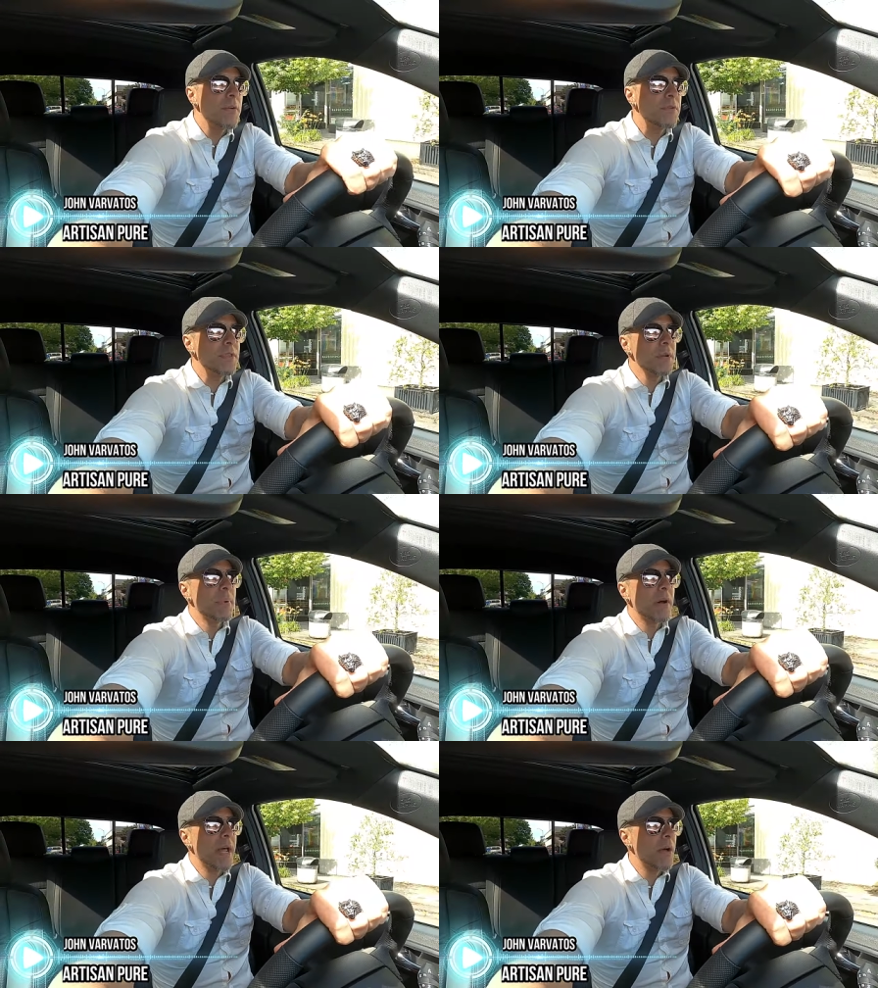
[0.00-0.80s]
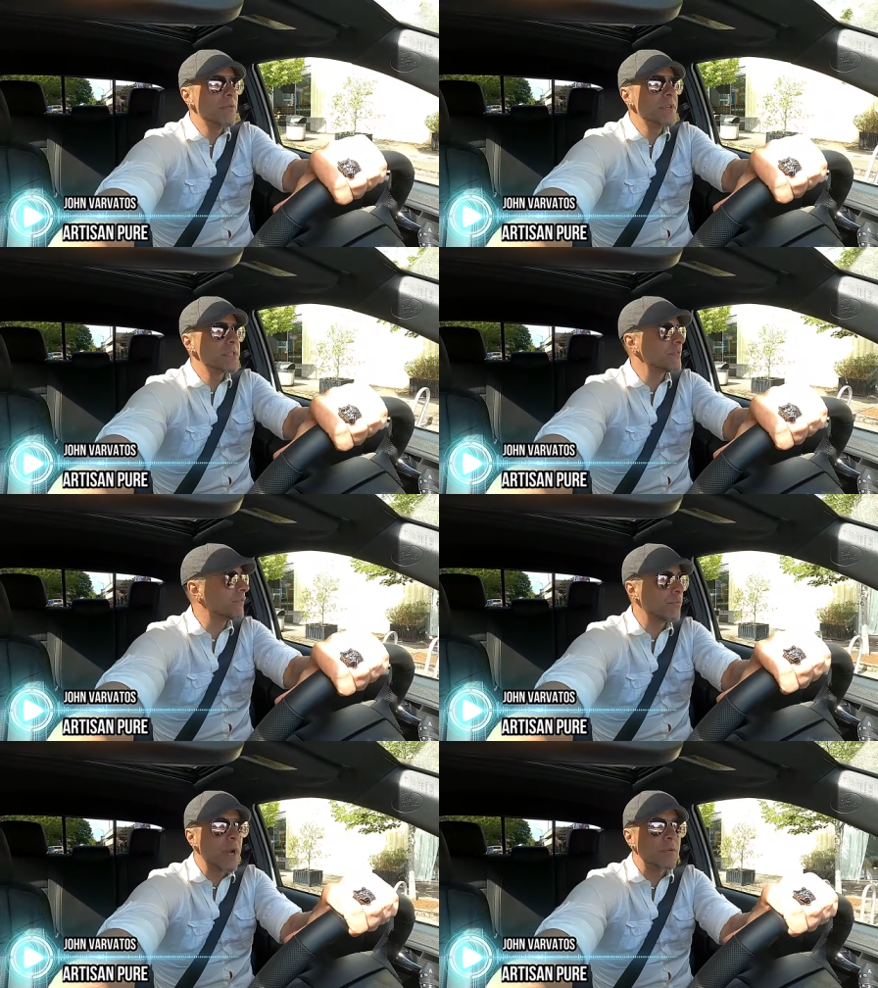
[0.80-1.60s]
Everything about how this
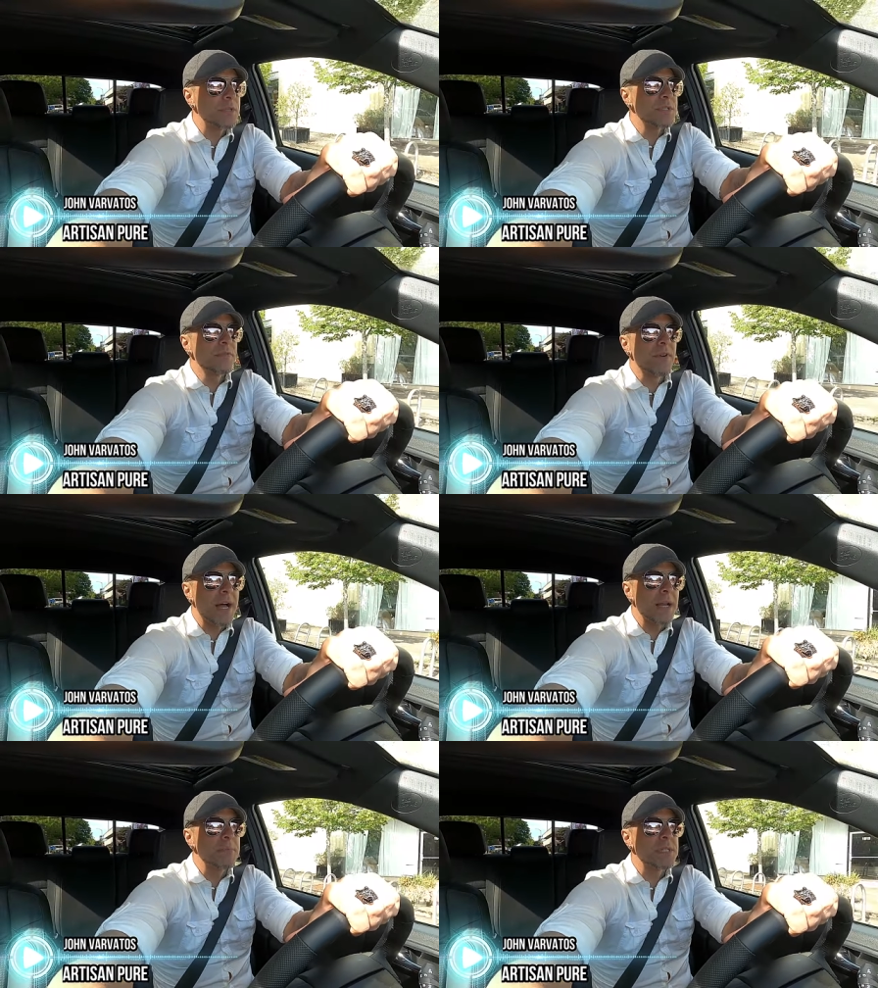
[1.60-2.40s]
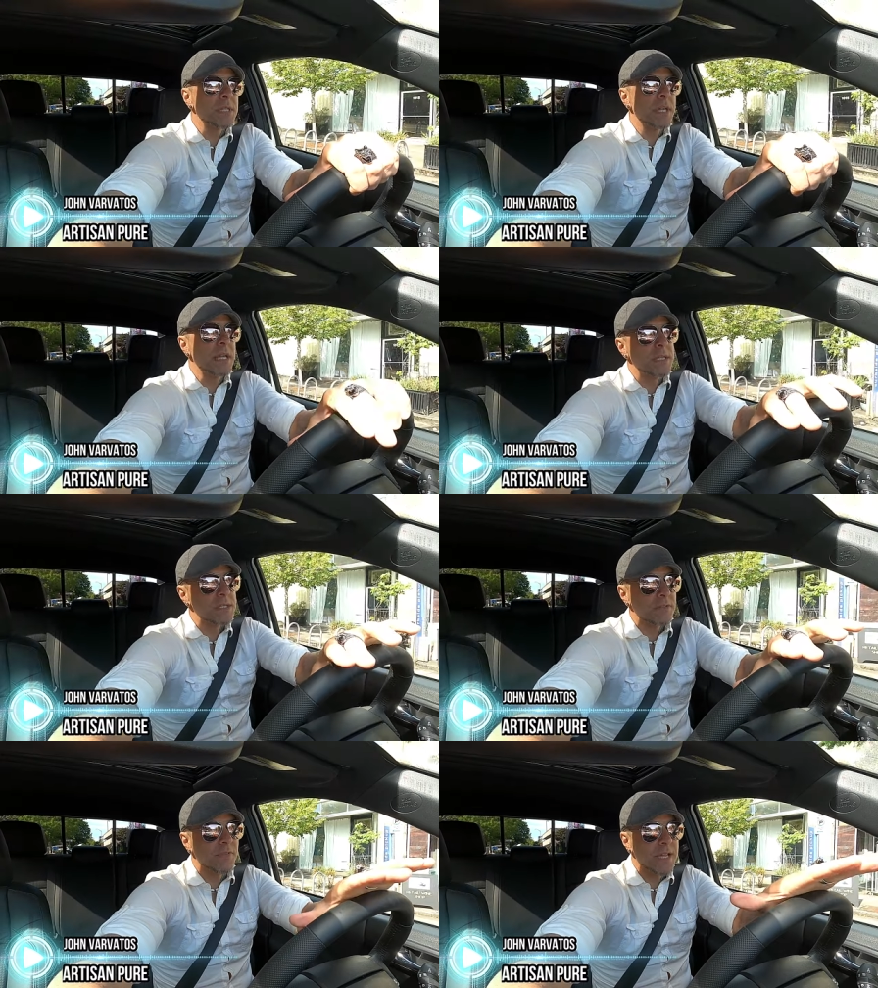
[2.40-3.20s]
fragrance vibes
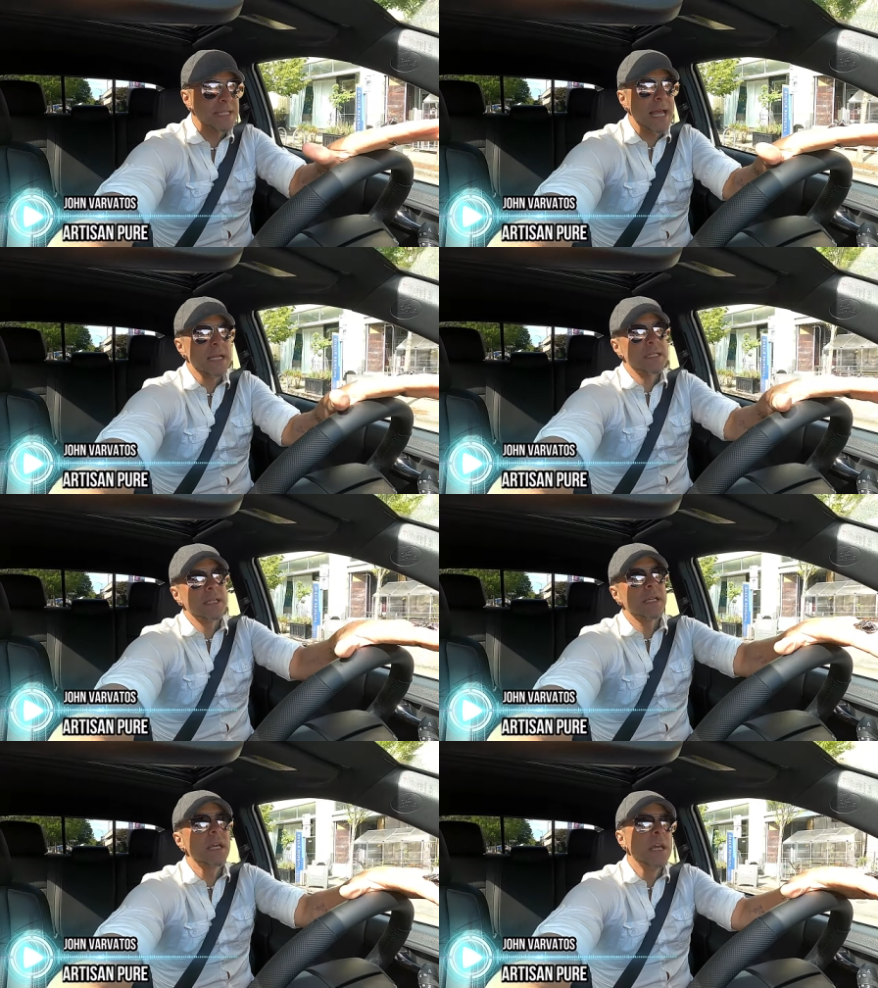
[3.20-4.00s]
is fantastic.